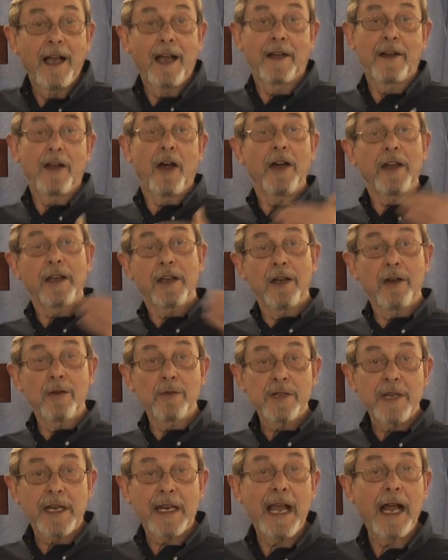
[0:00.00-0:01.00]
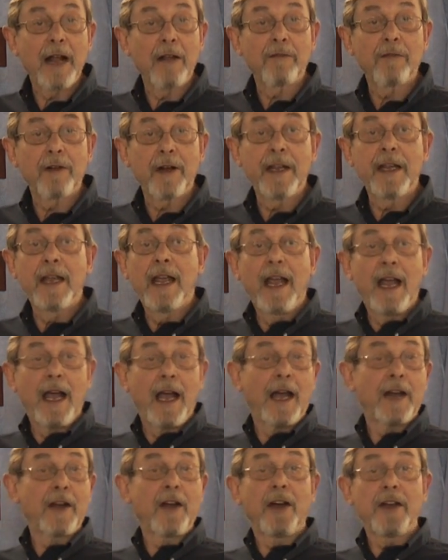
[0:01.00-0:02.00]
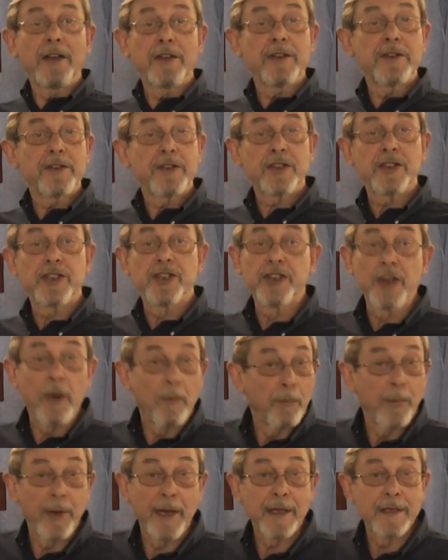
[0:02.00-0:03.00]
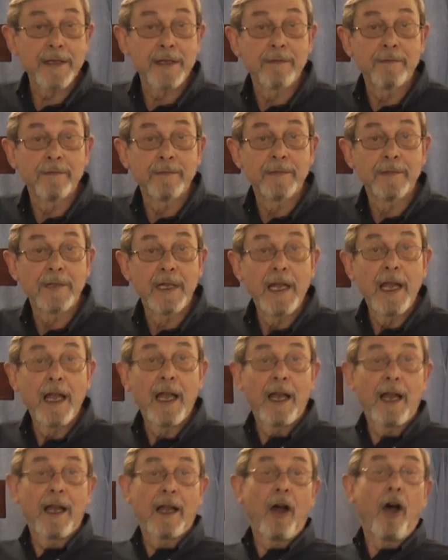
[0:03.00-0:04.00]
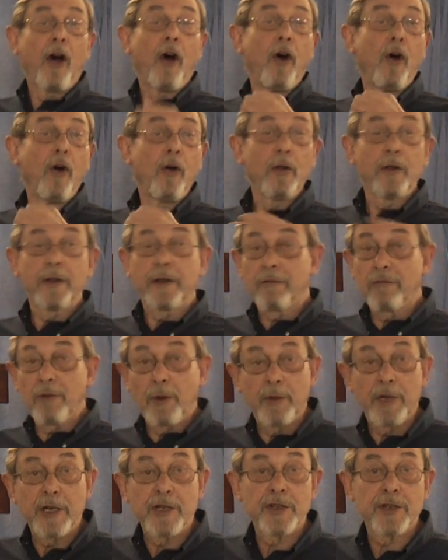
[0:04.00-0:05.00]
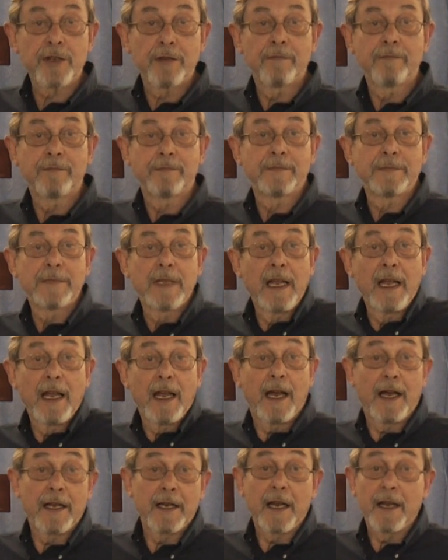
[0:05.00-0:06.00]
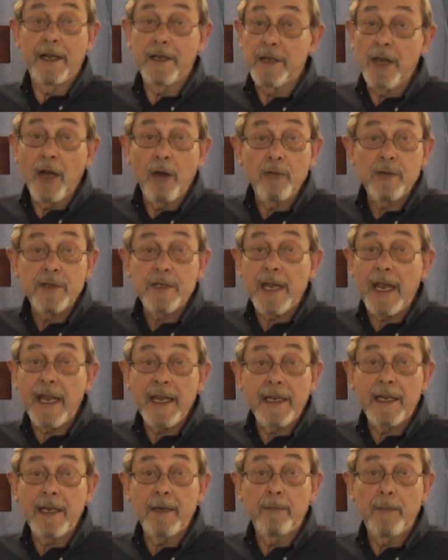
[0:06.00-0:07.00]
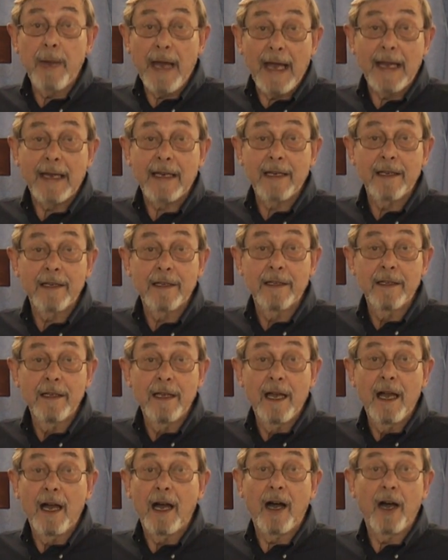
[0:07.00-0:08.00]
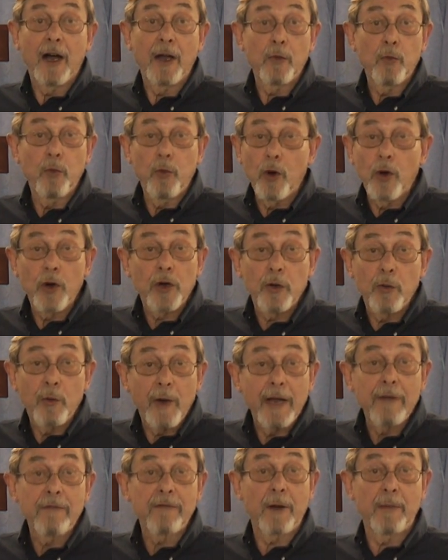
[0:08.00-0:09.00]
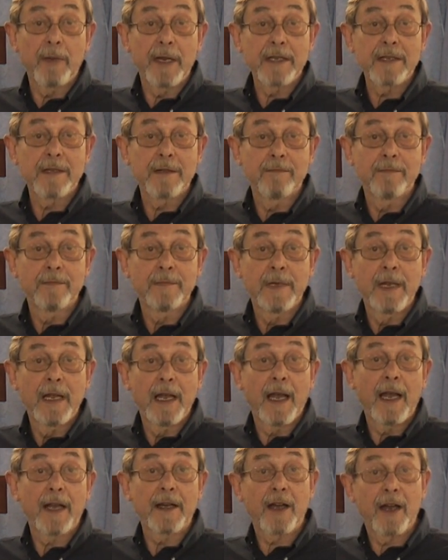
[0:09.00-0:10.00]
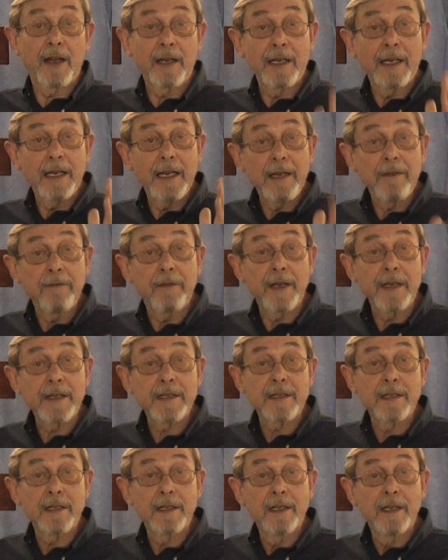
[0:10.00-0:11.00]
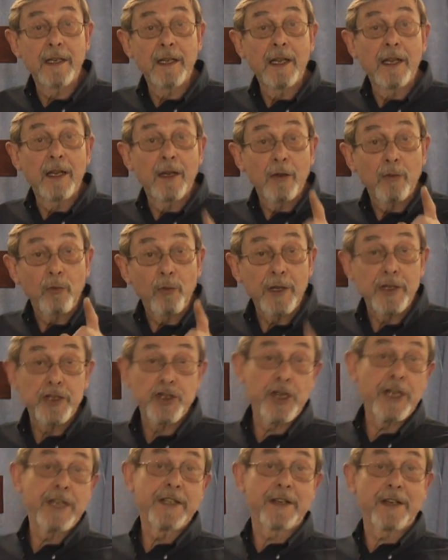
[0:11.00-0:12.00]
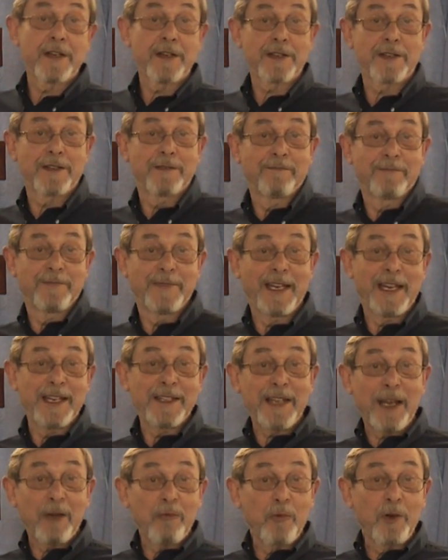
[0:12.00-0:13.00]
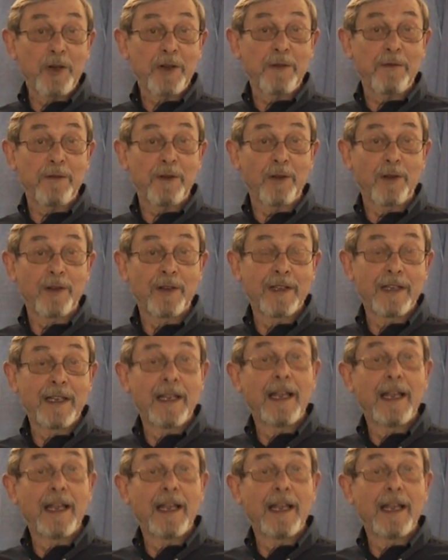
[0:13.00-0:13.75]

And I go to Calvary and I just dump it. All the rubbish. And I don't take it back. I walk away from it and I leave it with Jesus. Isn't that wonderful?